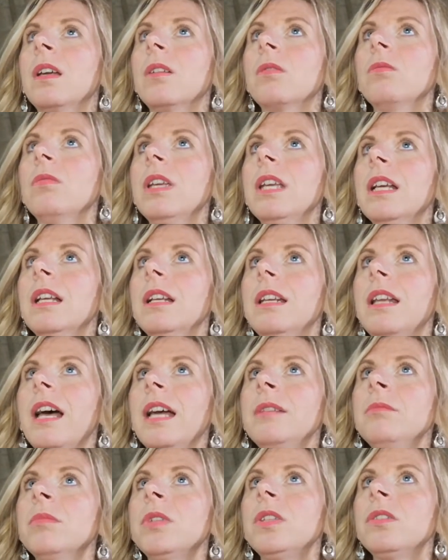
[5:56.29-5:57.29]

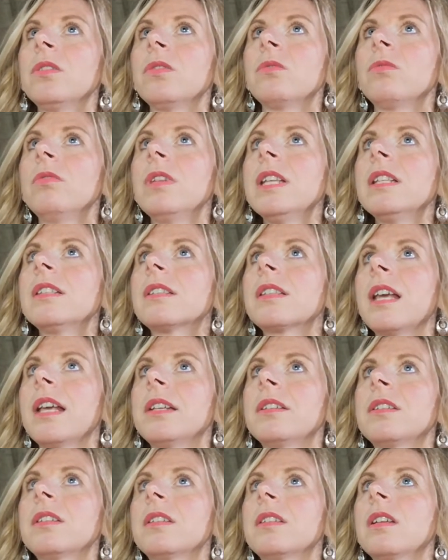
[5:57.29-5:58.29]
realignment,
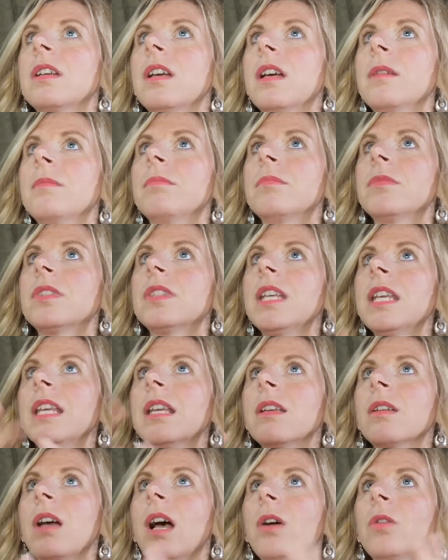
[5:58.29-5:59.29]
reset,
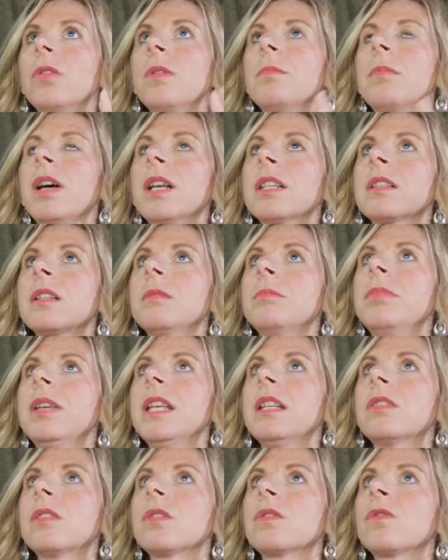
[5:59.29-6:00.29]
seeing how the puzzle
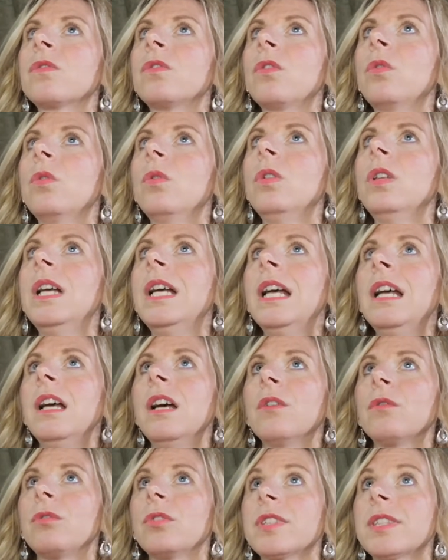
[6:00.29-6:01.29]
pieces fall.
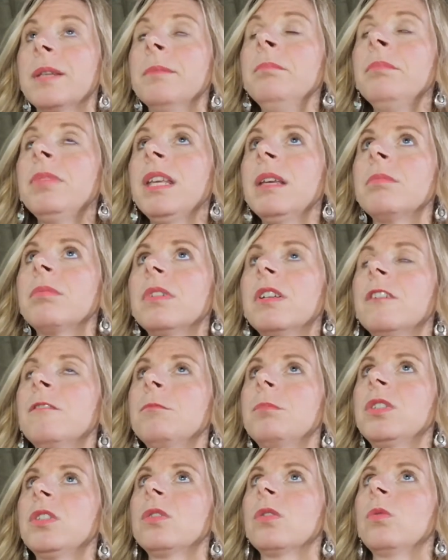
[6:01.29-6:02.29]
For some people,
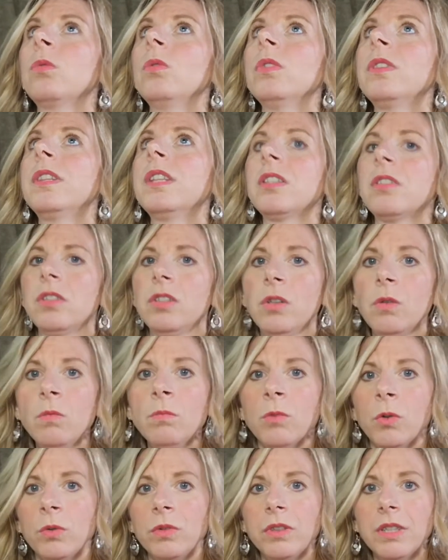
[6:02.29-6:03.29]
I've been told this new
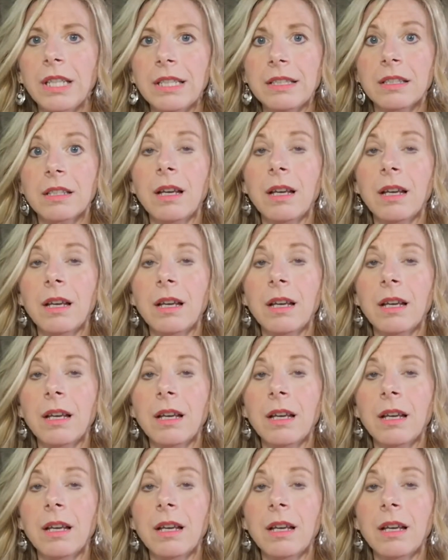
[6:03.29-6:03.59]
moon that's